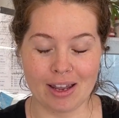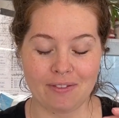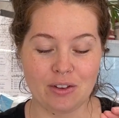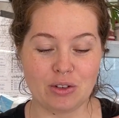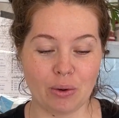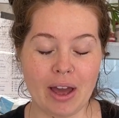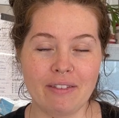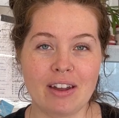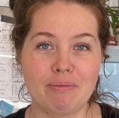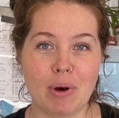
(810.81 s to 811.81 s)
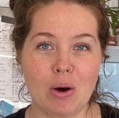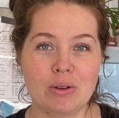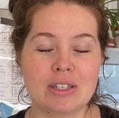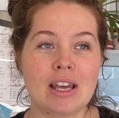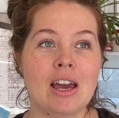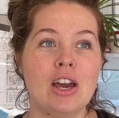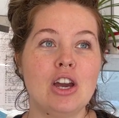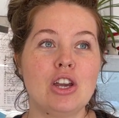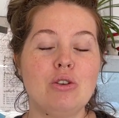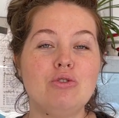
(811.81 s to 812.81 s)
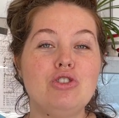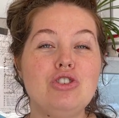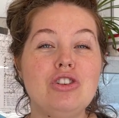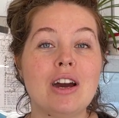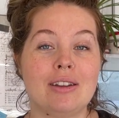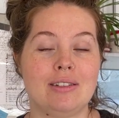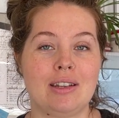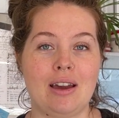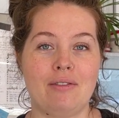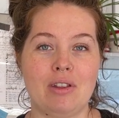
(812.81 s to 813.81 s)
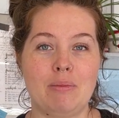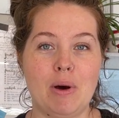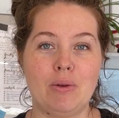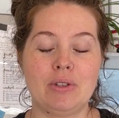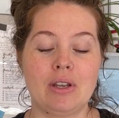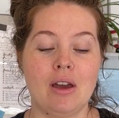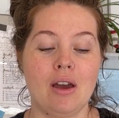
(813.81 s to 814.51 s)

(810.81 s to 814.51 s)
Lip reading: If you don't have enough bones, you just cover the bones.